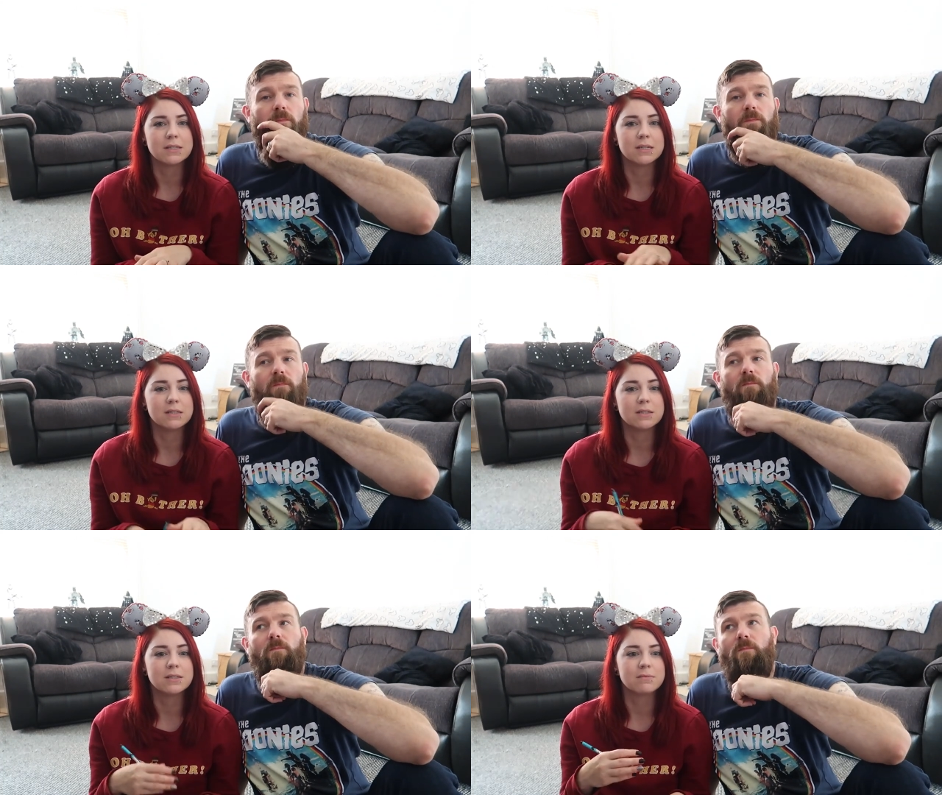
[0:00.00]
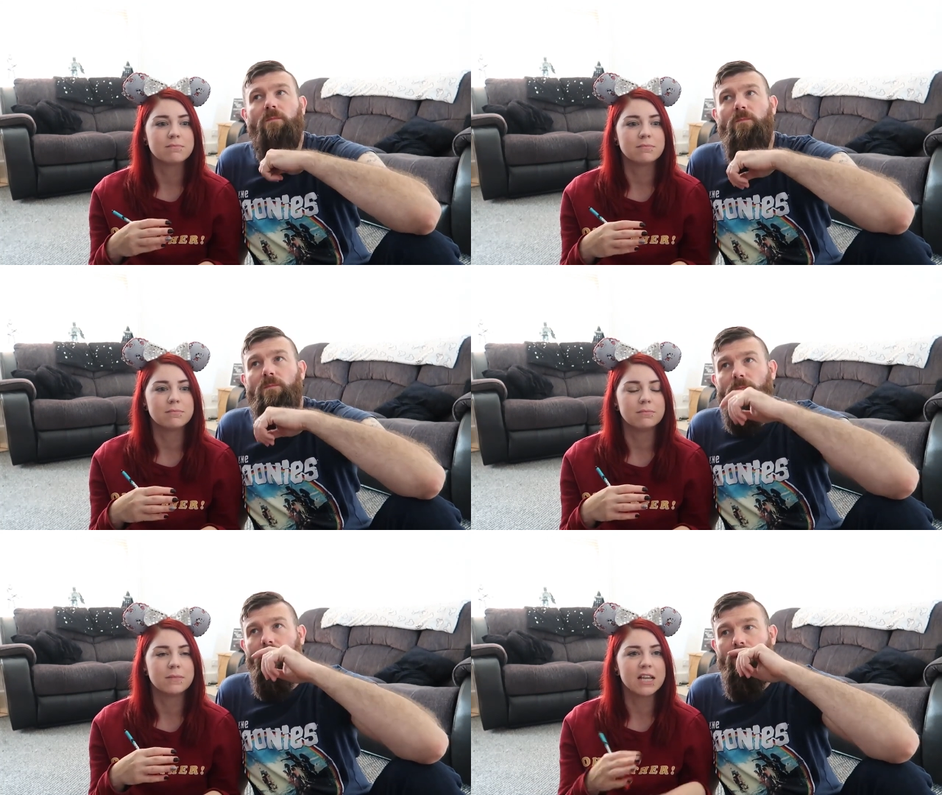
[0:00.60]
Speaker 1: to
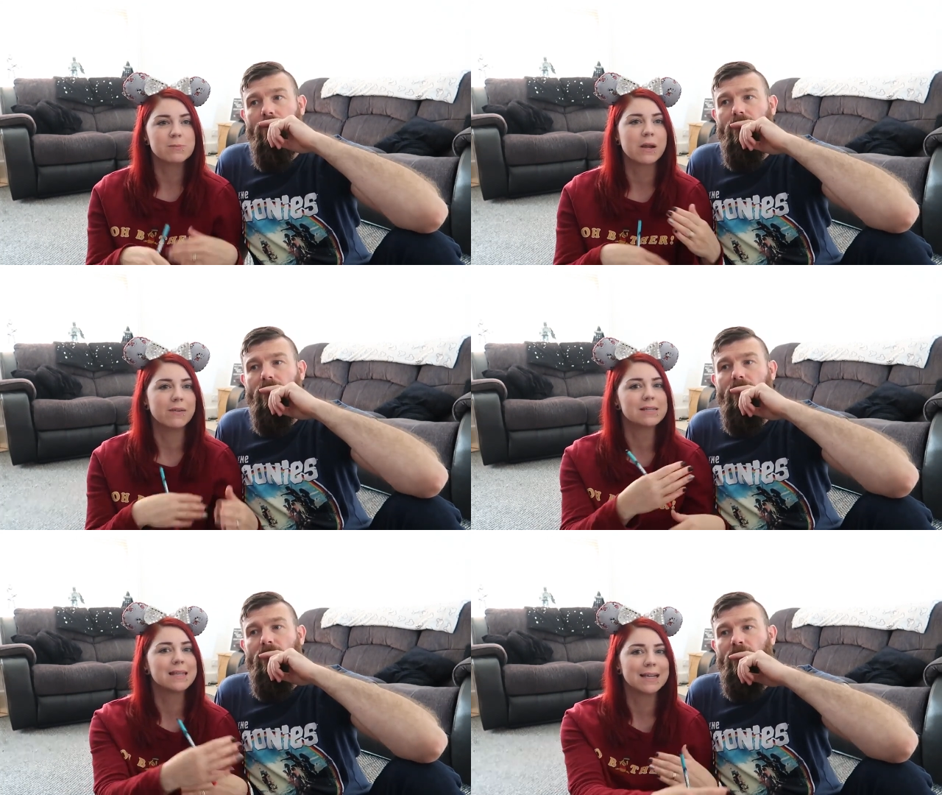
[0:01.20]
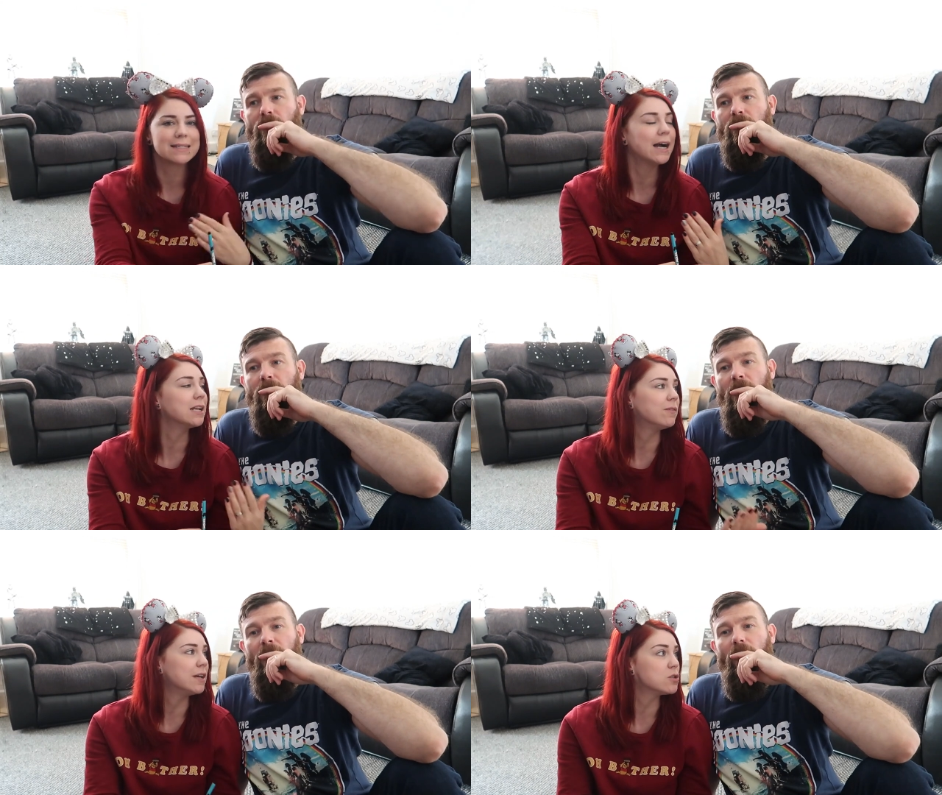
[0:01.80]
Speaker 2: experience that
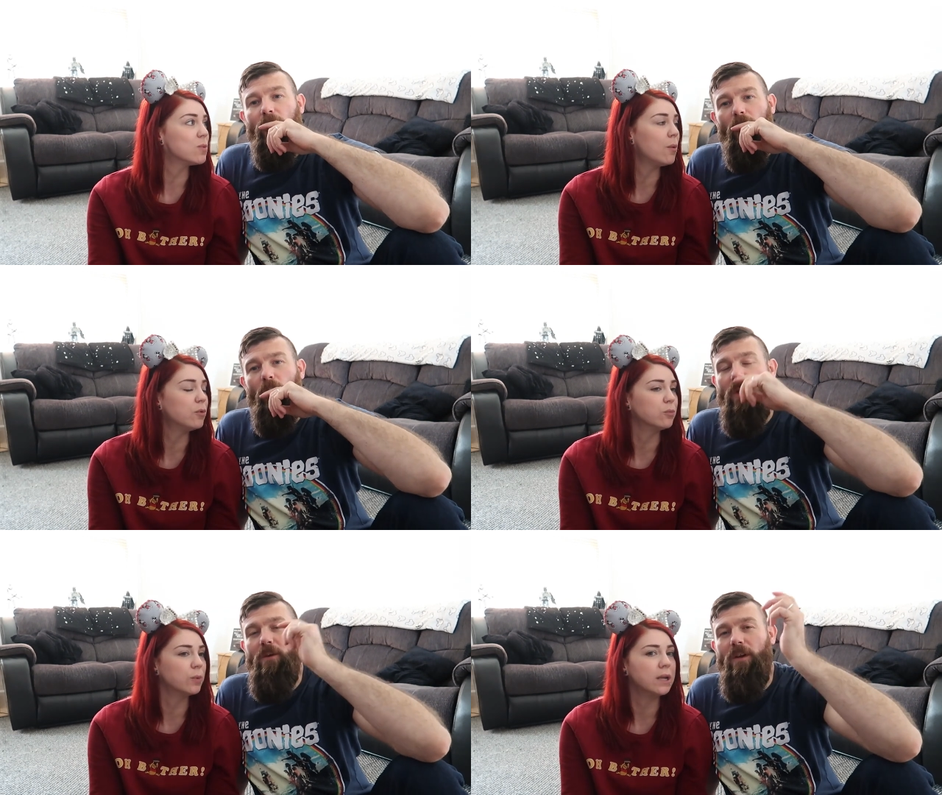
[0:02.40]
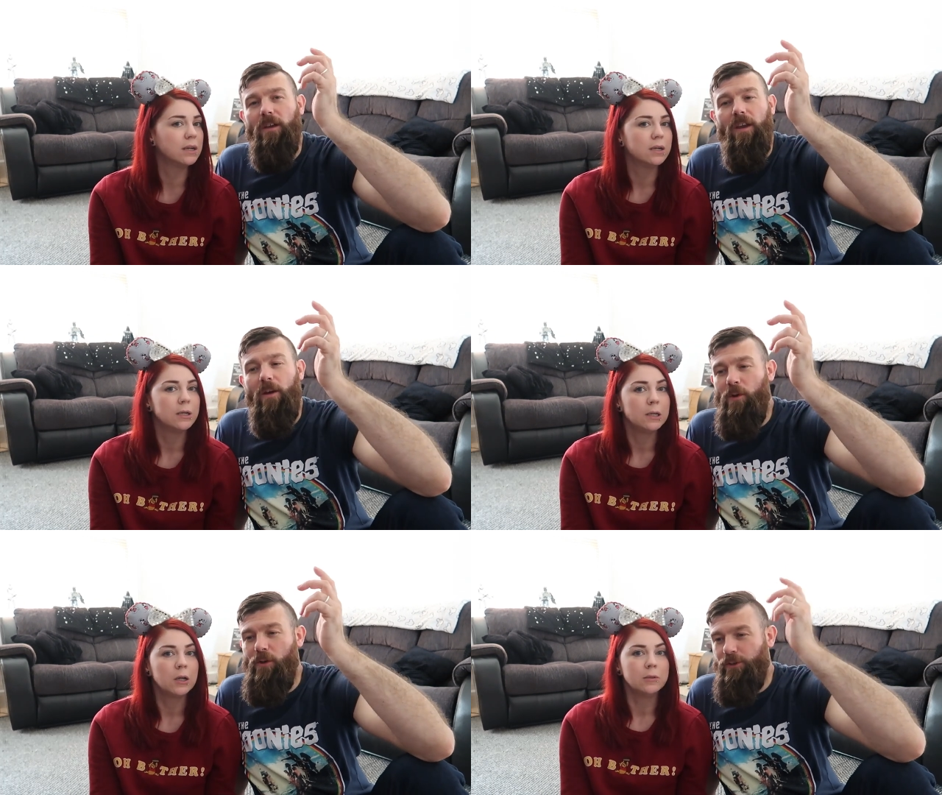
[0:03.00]
side of it as well.
Speaker 1: But
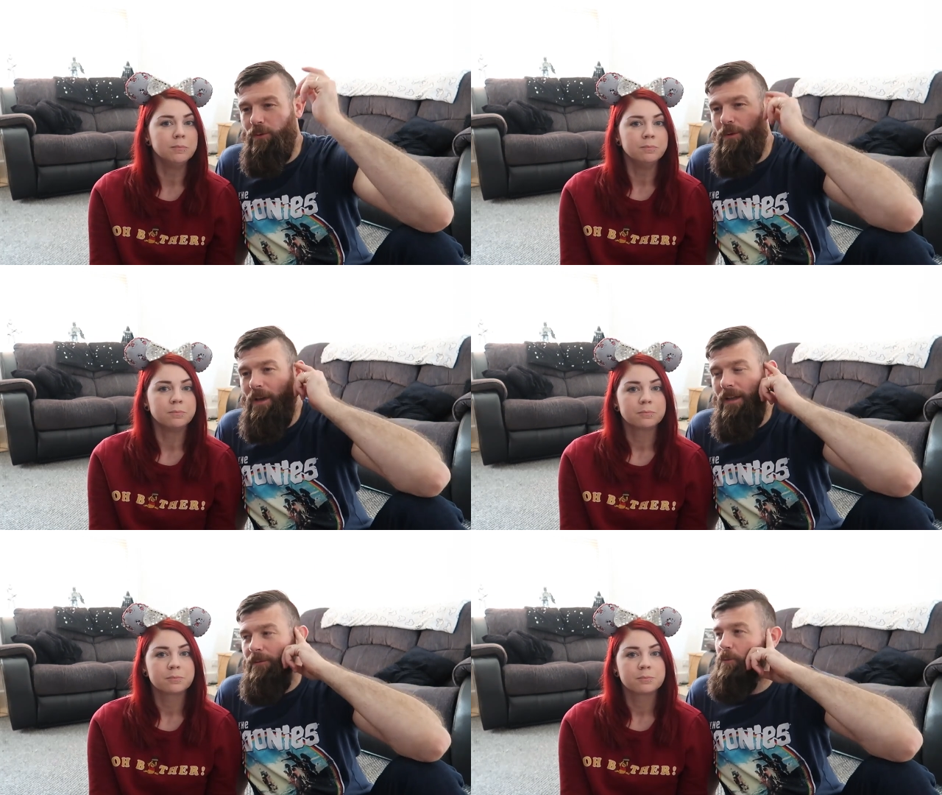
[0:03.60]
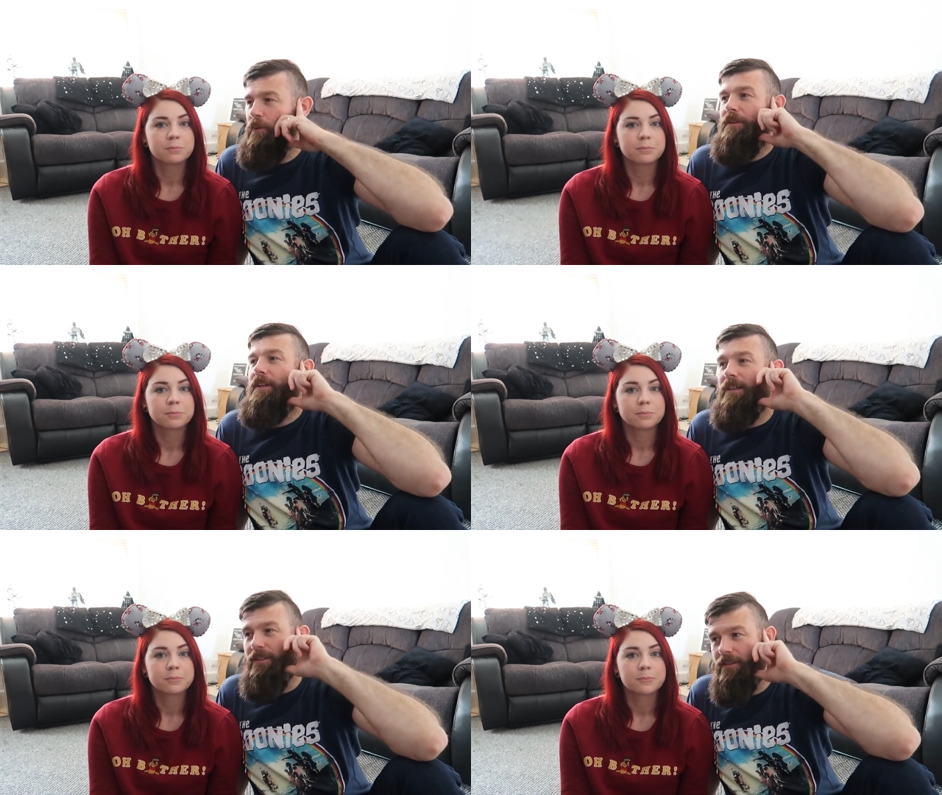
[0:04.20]
we also kind of
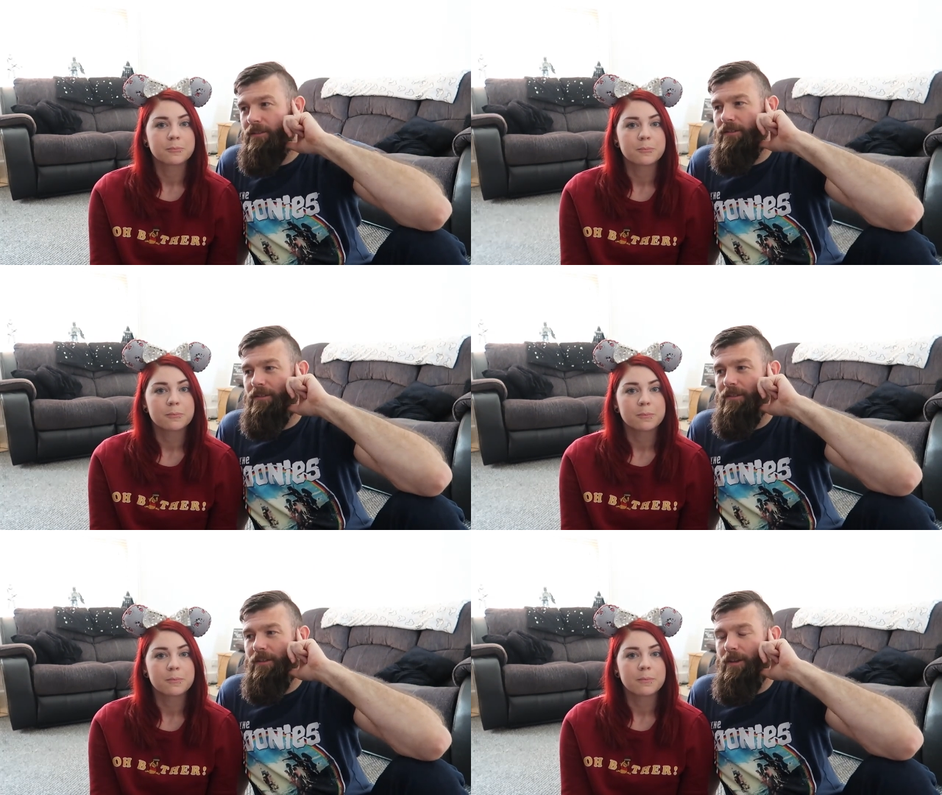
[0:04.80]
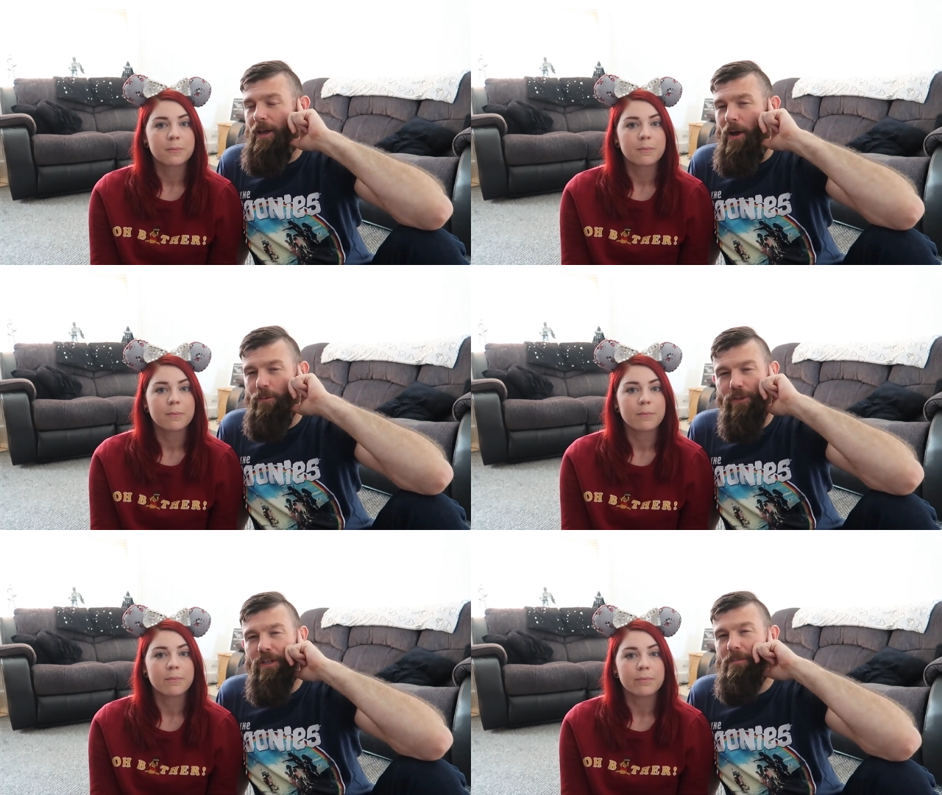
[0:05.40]
wonder,
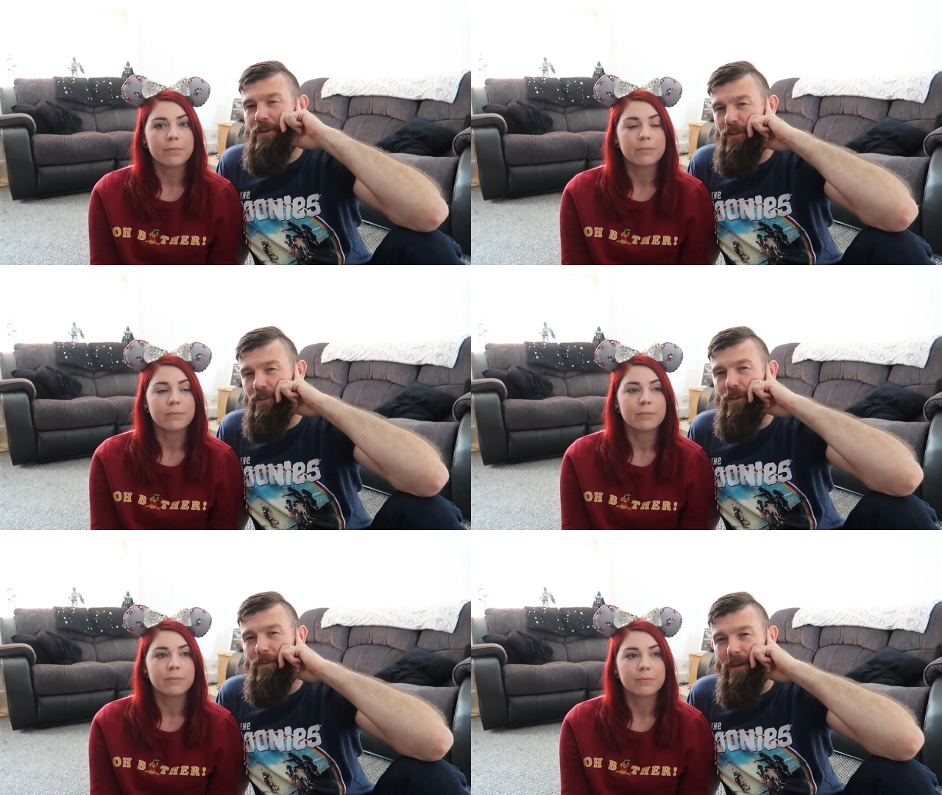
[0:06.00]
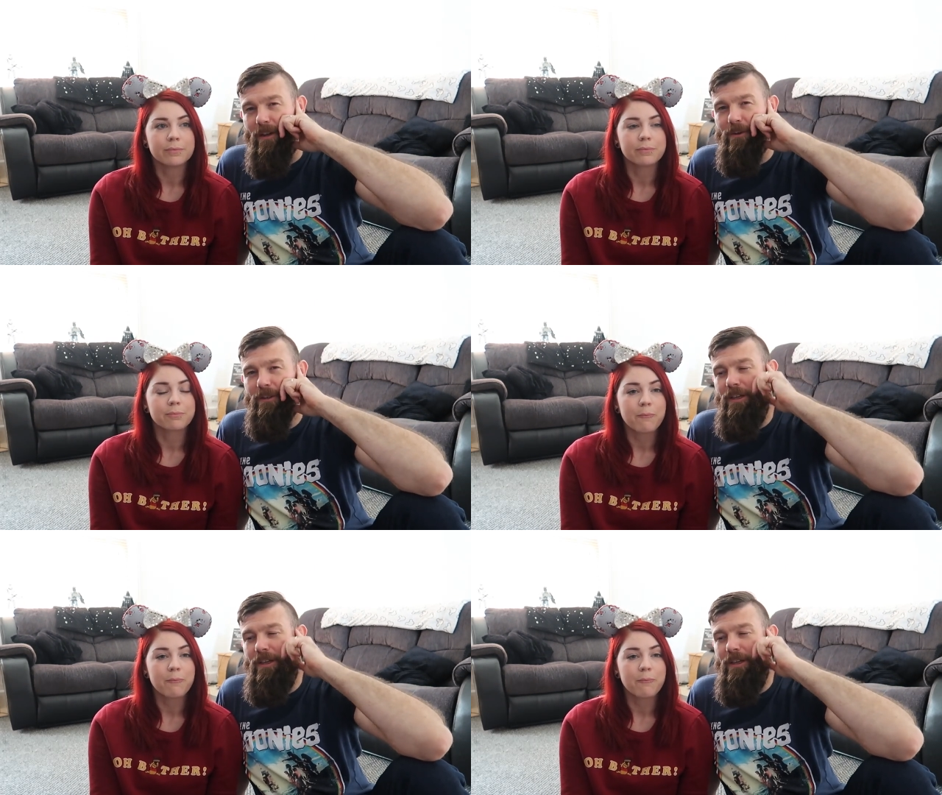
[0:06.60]
how cheap can you do it? I know